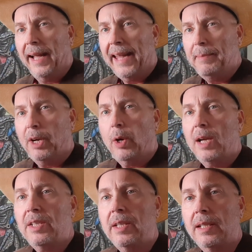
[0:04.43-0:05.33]
I came
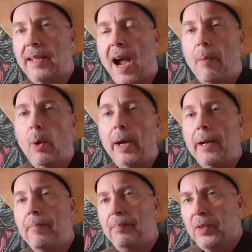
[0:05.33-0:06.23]
across this
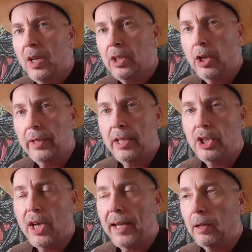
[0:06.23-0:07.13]
cowboy
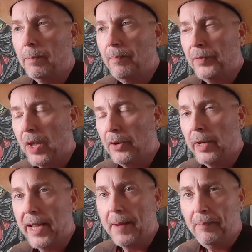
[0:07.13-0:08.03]
cooking channel the other
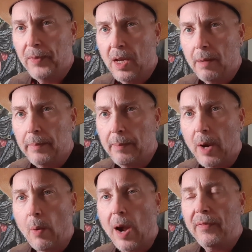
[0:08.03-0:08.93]
day. Me and
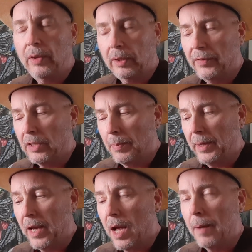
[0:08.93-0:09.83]
my wife were looking for
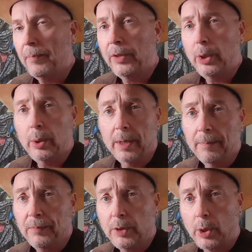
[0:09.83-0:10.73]
something uh, new
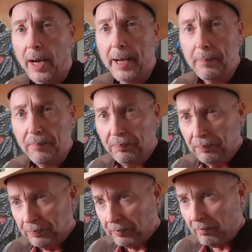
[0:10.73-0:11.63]
to try.
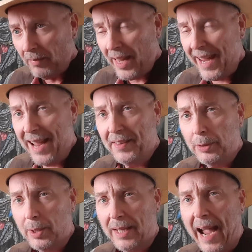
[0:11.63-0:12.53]
And
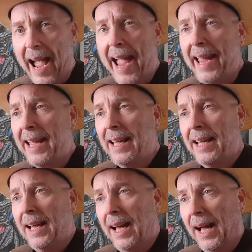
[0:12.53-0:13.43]
there's this guy.
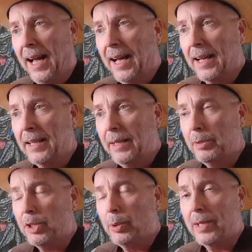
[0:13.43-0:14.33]
Uh, he
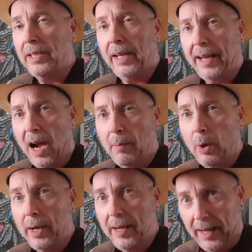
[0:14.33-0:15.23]
was dressed like a
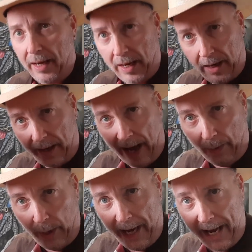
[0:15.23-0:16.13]
cowboy. He had a
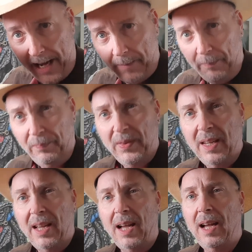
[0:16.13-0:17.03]
cowboy hat,
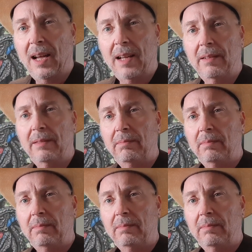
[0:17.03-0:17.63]
uh,